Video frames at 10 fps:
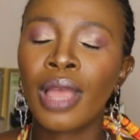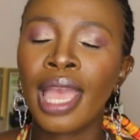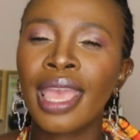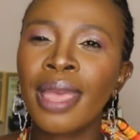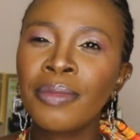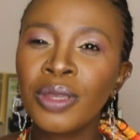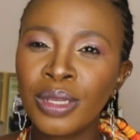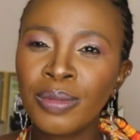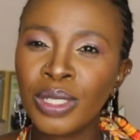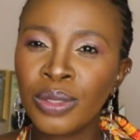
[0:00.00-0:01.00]
I am
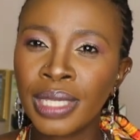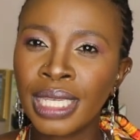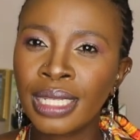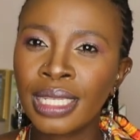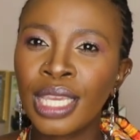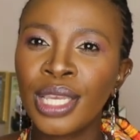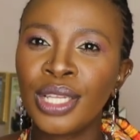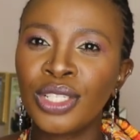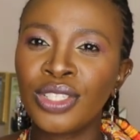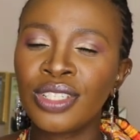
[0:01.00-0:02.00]
going to be doing it.
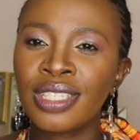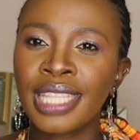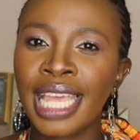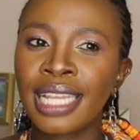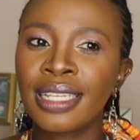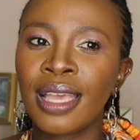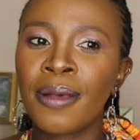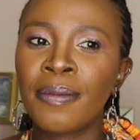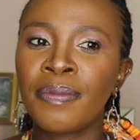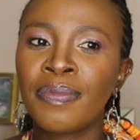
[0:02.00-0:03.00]
It's just that
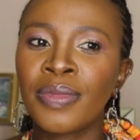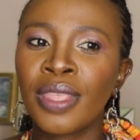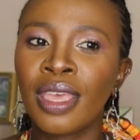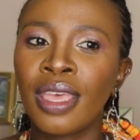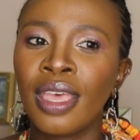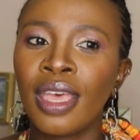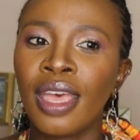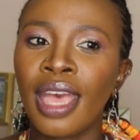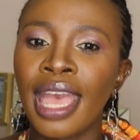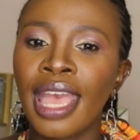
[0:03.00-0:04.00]
I
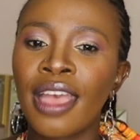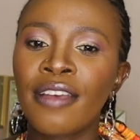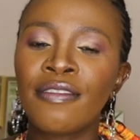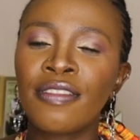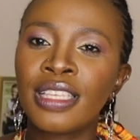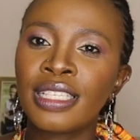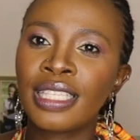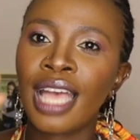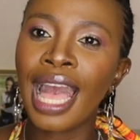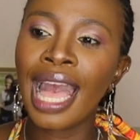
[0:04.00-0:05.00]
have
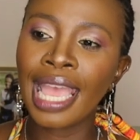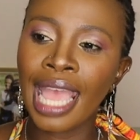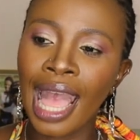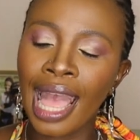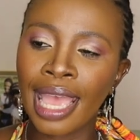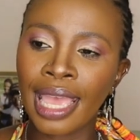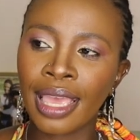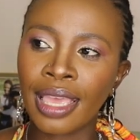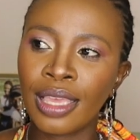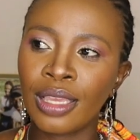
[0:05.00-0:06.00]
this high,
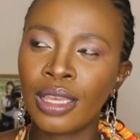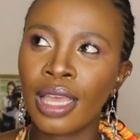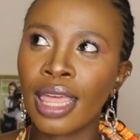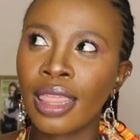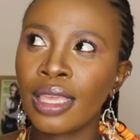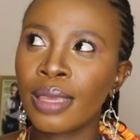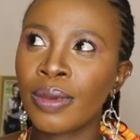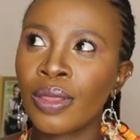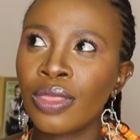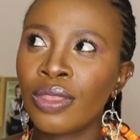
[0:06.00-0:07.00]
I think
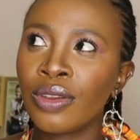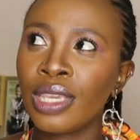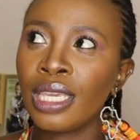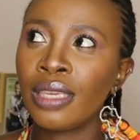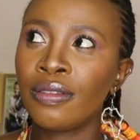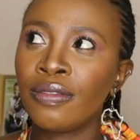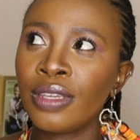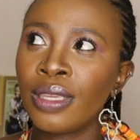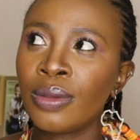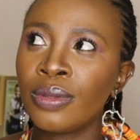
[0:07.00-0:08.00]
about three
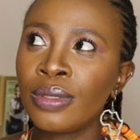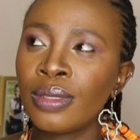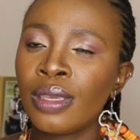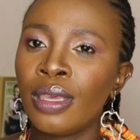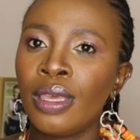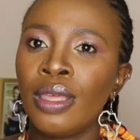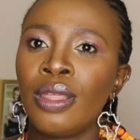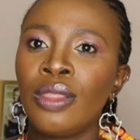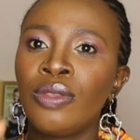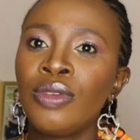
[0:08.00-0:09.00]

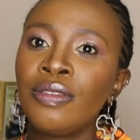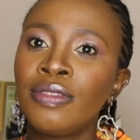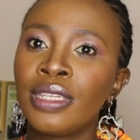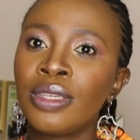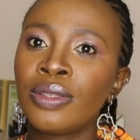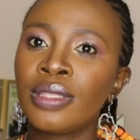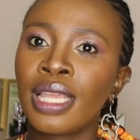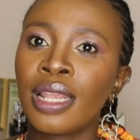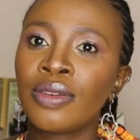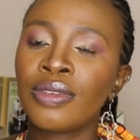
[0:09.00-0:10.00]
videos
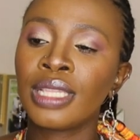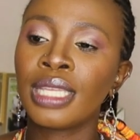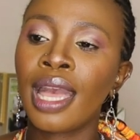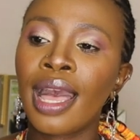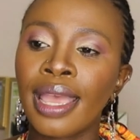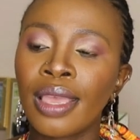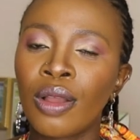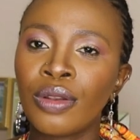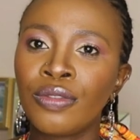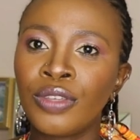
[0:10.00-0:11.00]
that are really high
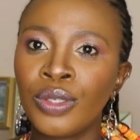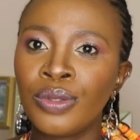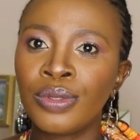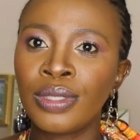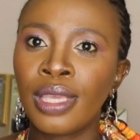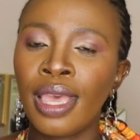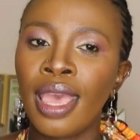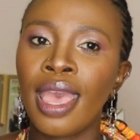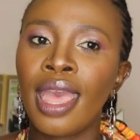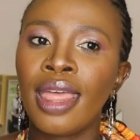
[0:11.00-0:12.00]
on views.
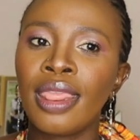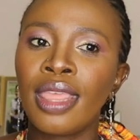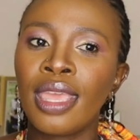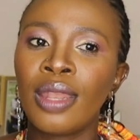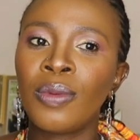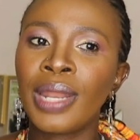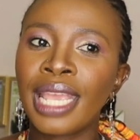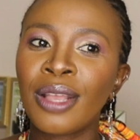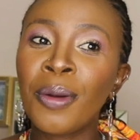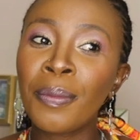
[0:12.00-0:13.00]
And then when
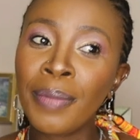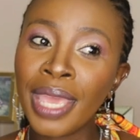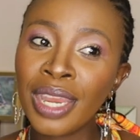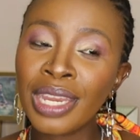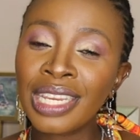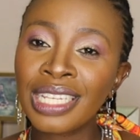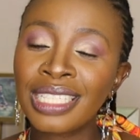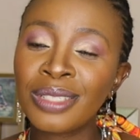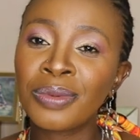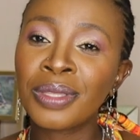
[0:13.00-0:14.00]
I compare
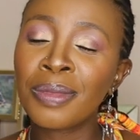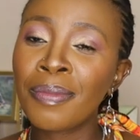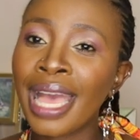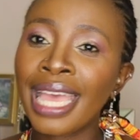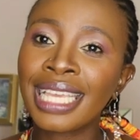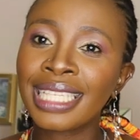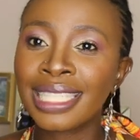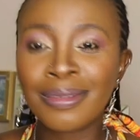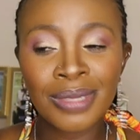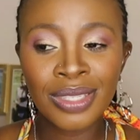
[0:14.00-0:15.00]
it with my
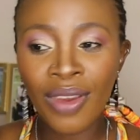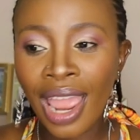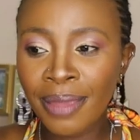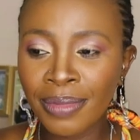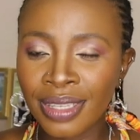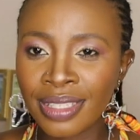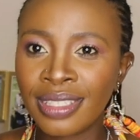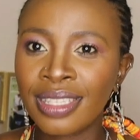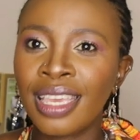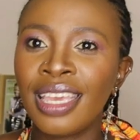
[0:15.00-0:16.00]

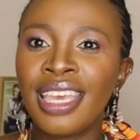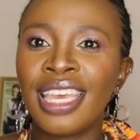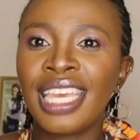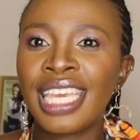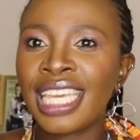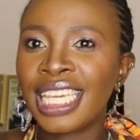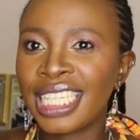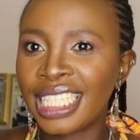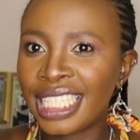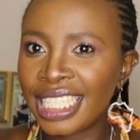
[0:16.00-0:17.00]
subscribers,
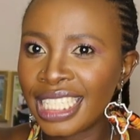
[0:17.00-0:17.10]
it